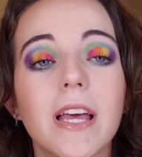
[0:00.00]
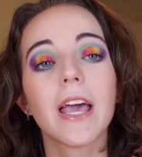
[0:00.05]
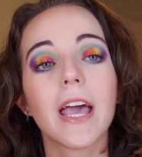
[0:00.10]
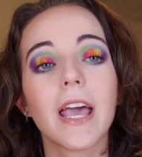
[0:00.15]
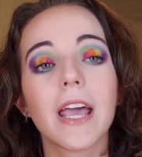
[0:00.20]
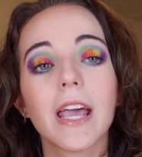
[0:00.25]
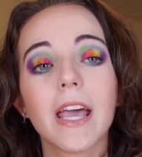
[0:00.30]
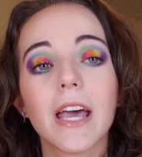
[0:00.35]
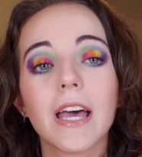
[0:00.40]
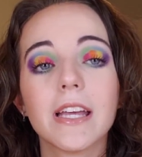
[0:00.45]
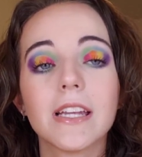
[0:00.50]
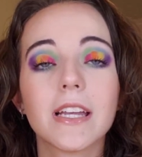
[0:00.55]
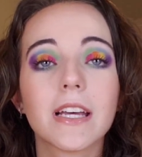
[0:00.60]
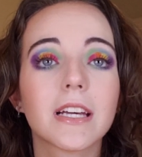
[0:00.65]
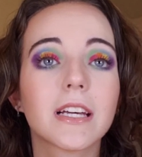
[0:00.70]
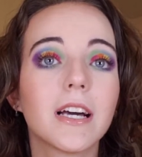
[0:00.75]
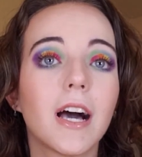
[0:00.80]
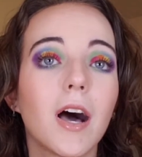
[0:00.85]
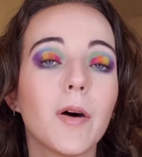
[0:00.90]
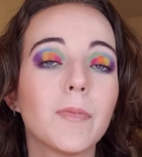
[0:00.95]
And
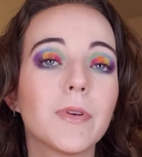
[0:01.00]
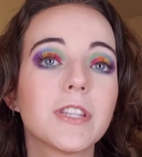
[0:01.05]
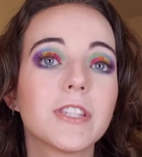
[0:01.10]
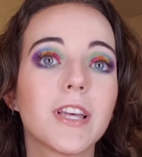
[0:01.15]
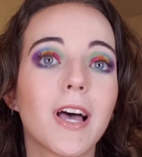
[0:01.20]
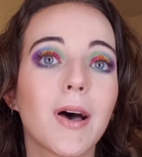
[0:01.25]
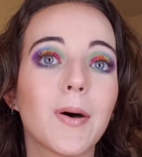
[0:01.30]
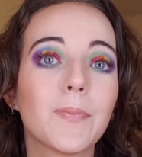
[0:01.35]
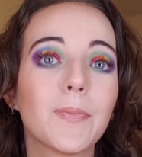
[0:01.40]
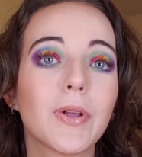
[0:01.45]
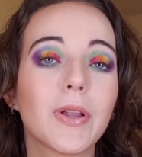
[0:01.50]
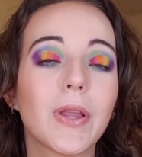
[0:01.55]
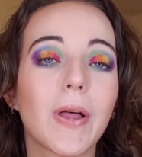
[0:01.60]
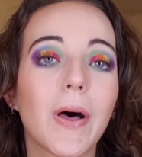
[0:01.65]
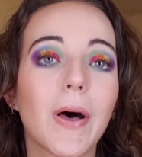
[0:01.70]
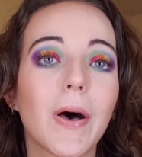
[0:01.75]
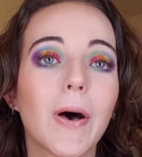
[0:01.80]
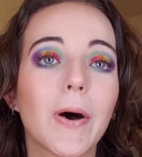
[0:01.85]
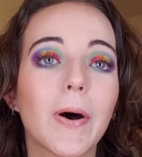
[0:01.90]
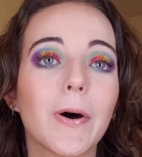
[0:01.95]
comment down
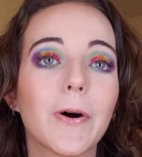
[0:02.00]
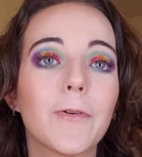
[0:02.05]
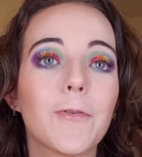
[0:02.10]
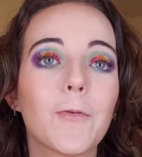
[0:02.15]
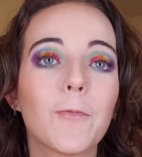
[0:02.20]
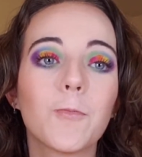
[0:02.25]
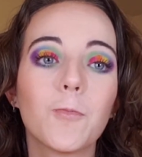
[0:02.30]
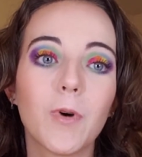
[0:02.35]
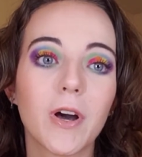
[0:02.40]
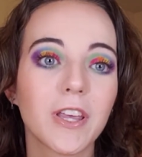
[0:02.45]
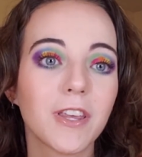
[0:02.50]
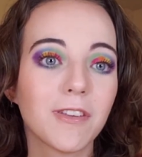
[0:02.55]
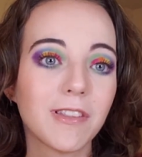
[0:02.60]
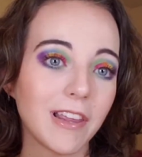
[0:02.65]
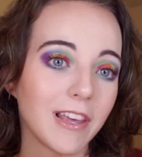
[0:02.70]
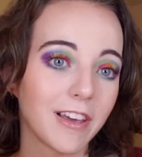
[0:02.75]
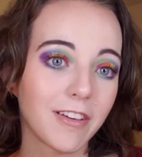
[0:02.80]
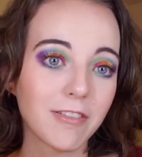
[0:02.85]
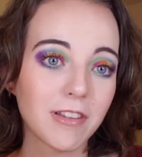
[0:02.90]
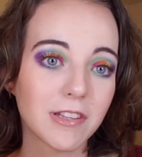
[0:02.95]
below what you
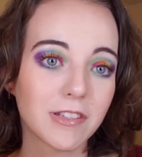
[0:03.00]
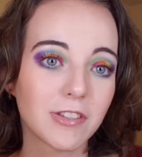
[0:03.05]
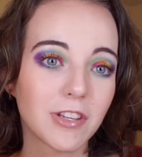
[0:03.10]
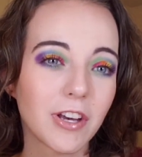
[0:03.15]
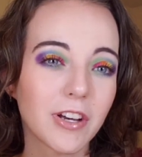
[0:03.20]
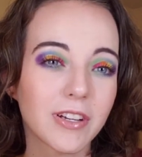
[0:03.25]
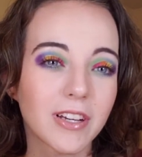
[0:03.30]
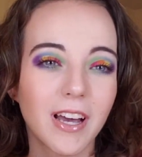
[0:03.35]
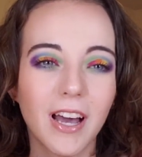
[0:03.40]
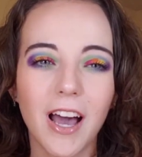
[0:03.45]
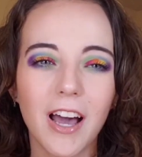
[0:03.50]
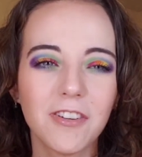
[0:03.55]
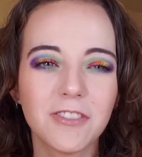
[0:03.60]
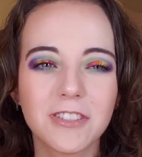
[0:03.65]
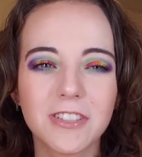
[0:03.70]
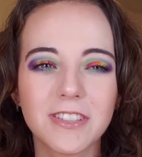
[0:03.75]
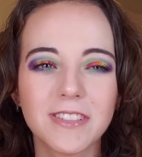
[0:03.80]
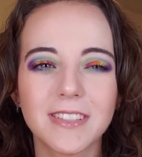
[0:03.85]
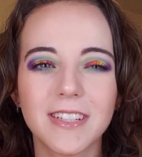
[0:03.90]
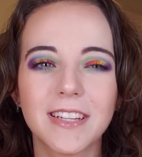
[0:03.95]
think of this look. I would
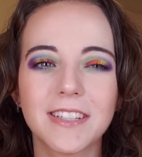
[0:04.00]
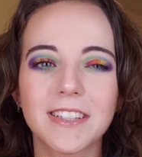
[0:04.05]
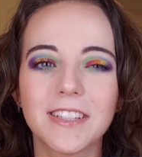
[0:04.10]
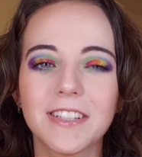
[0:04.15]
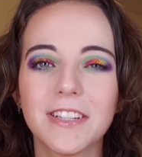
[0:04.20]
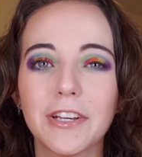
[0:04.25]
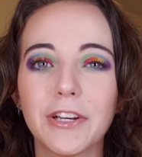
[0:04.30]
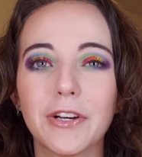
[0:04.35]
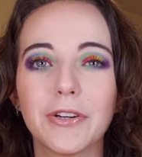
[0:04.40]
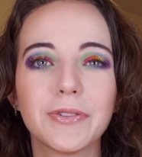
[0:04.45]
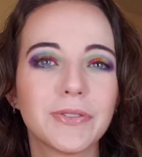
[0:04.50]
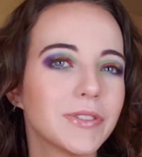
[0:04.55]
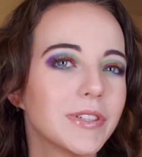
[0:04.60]
just like to know.